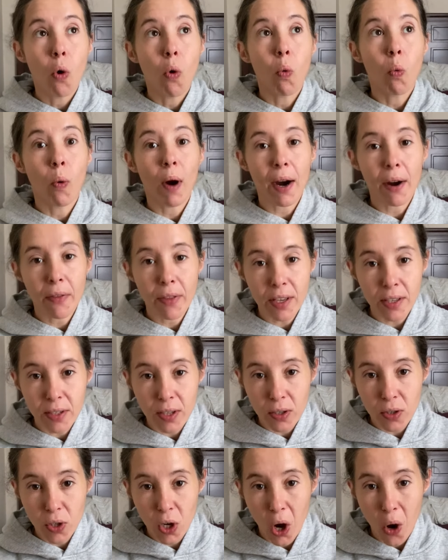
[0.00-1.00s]
where this
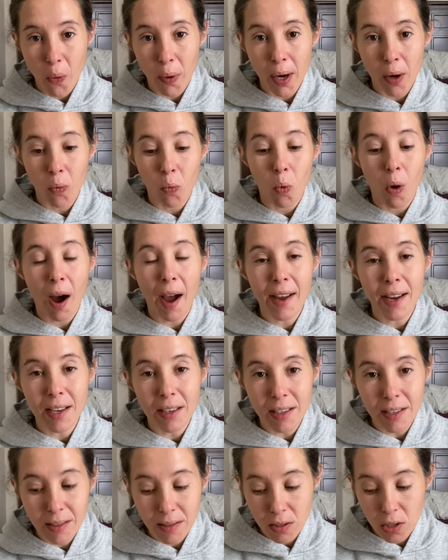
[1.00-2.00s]
is going, why it
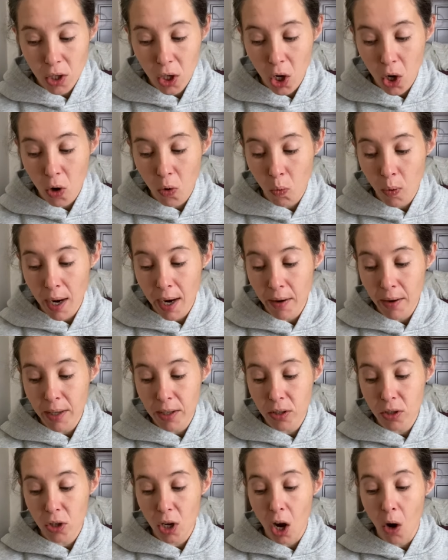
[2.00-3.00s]
needs to go, where
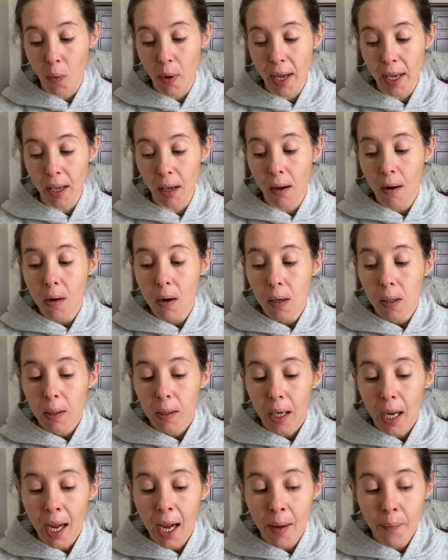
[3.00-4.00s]
it's going.
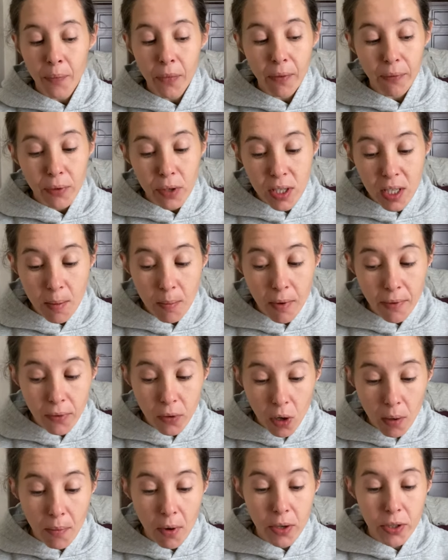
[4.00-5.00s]
Um, for some of
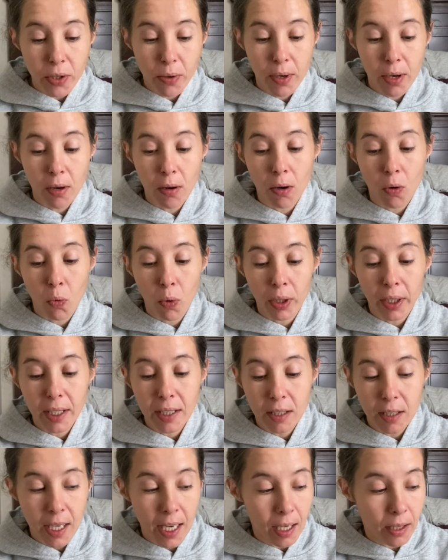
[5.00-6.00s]
you, I'm also hearing willing
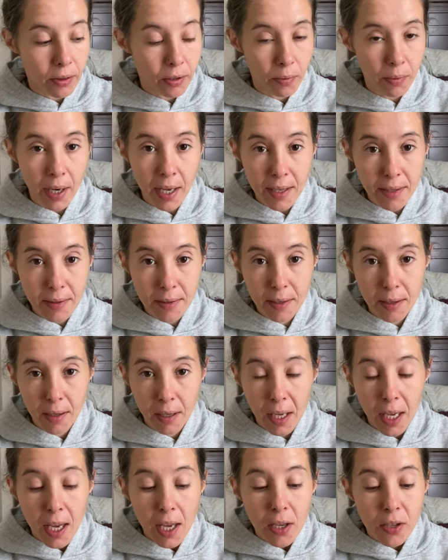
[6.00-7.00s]
to take the risk.
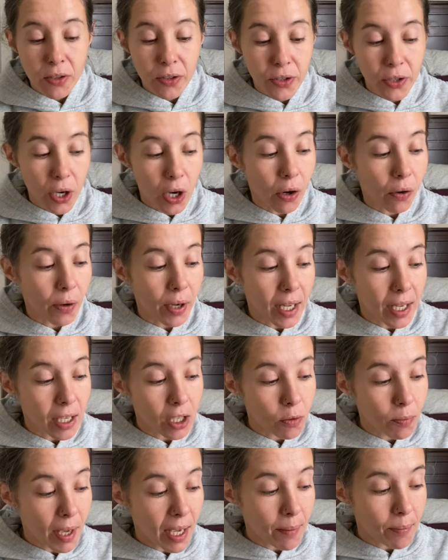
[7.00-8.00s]
So
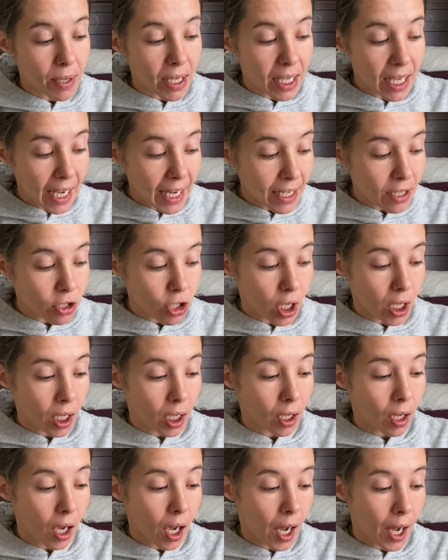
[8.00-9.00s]
you may be
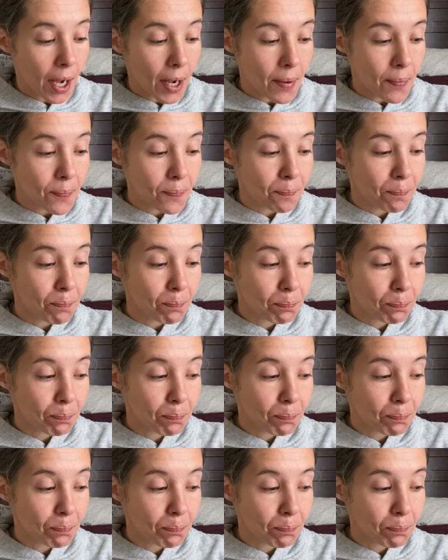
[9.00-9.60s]
gauging um,